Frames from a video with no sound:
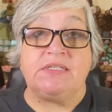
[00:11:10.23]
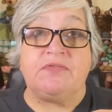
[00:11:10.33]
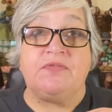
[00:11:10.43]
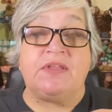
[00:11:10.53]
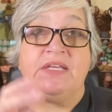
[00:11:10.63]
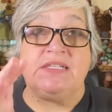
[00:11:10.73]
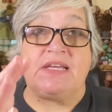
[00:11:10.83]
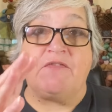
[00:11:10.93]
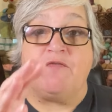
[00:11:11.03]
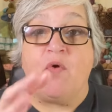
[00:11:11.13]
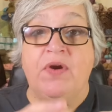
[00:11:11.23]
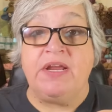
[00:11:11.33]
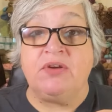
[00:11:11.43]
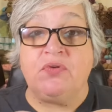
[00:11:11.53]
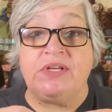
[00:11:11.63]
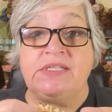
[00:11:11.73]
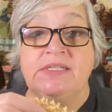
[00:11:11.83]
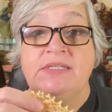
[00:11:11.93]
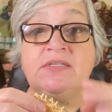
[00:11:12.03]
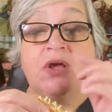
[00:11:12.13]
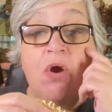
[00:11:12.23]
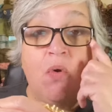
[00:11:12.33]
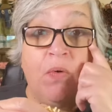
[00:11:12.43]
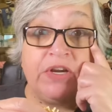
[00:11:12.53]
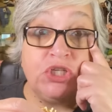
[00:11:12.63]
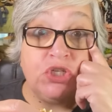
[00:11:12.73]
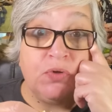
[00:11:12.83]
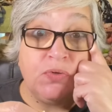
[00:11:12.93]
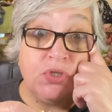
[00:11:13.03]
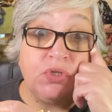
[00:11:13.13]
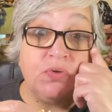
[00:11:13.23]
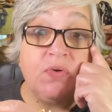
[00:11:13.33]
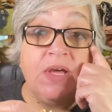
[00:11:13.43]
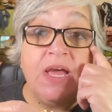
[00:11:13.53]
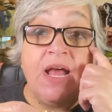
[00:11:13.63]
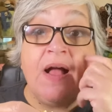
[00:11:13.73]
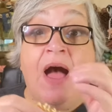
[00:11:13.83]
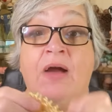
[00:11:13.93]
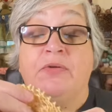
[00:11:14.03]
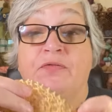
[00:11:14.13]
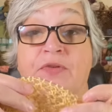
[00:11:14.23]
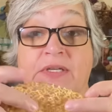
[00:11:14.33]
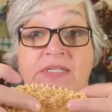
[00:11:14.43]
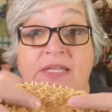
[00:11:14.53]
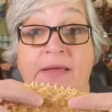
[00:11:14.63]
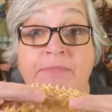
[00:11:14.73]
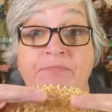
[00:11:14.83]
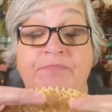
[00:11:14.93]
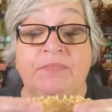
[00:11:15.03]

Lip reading: I think it's got 4 increases where it shows you how to fix them.